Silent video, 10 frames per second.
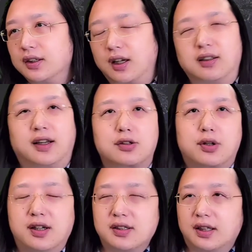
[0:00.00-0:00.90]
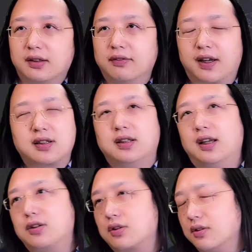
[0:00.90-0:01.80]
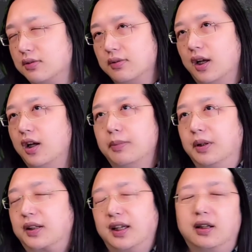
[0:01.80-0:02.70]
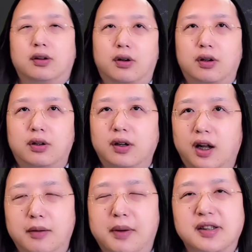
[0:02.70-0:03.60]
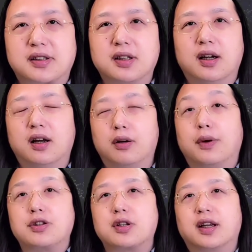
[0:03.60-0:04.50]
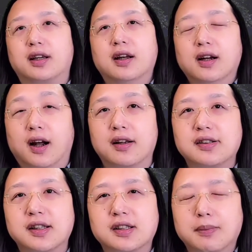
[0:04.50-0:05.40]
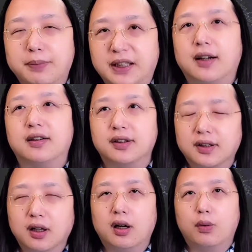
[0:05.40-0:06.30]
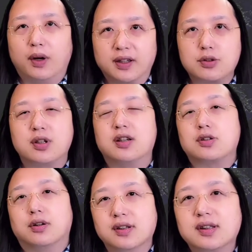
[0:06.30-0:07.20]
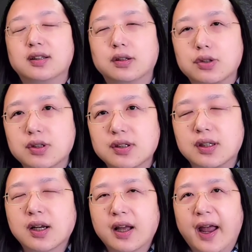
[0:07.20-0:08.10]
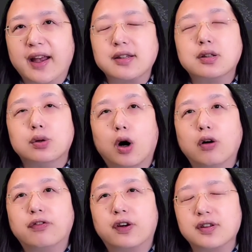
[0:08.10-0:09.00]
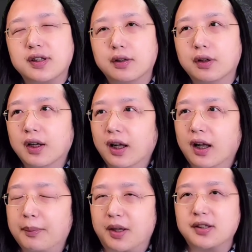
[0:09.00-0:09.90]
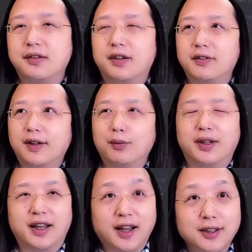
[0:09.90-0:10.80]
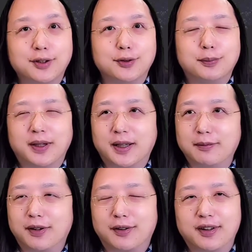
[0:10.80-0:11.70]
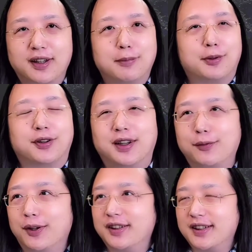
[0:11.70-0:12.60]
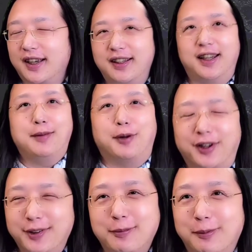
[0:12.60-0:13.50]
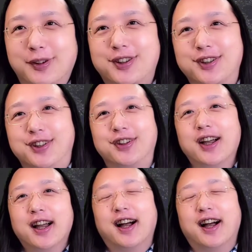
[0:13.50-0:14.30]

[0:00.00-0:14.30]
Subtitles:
contact tracing, vaccination, booking, or mask rationing system beyond what the traditional institutions has to offer. So I'm conservative in what I do, but I'm very liberal in what I enable other people to do